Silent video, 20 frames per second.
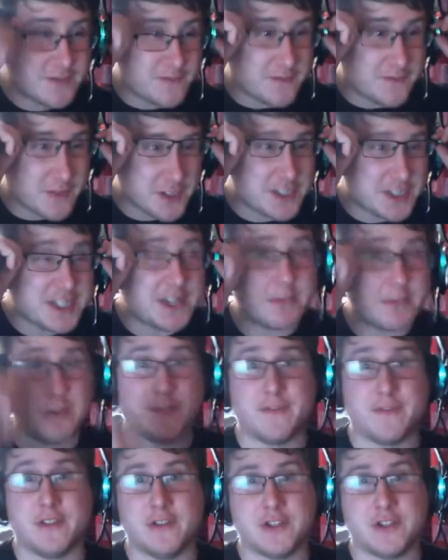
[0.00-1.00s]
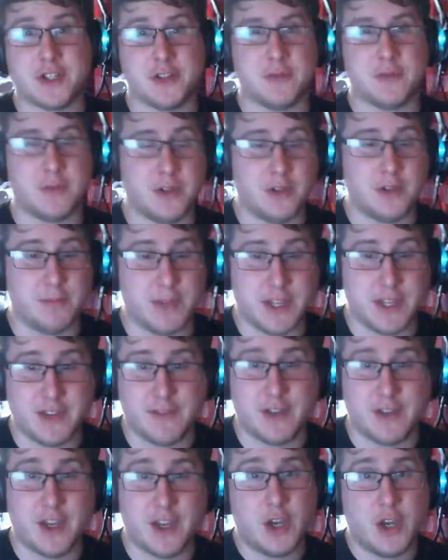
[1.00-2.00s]
foreseeable future will be
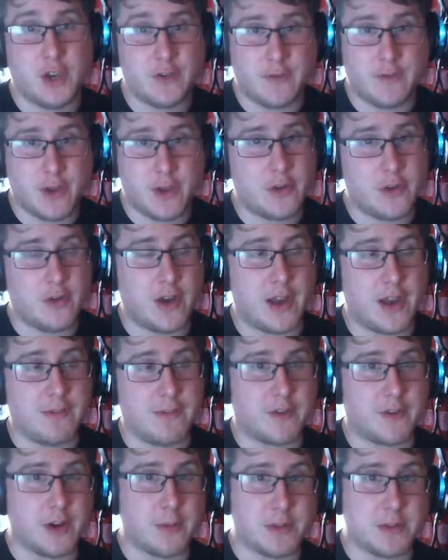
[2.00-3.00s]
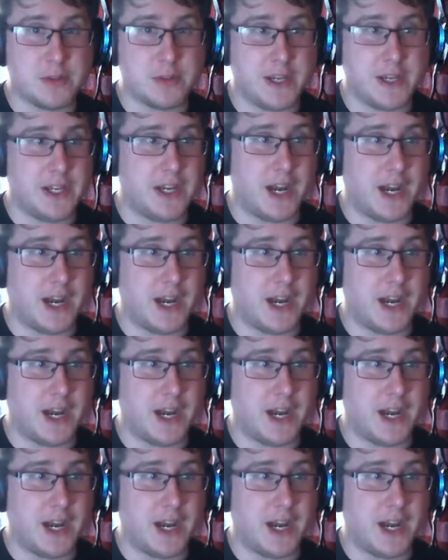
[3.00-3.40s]
few and far between.